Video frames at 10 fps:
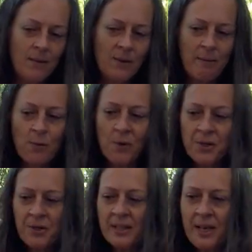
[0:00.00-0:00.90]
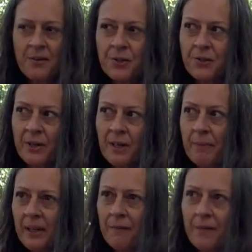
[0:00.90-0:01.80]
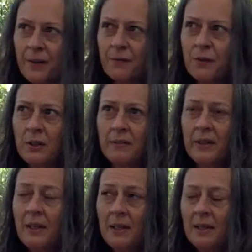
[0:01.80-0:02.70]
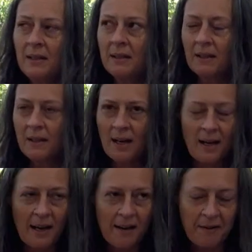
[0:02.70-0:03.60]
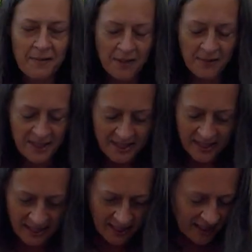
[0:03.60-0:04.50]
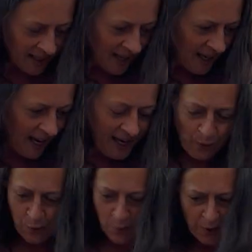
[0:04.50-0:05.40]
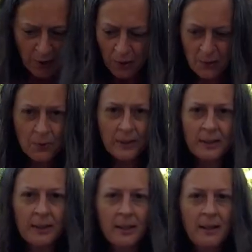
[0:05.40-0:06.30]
Would I be wandering down the street being fearful of, I've done this thing and I don't know where to go, and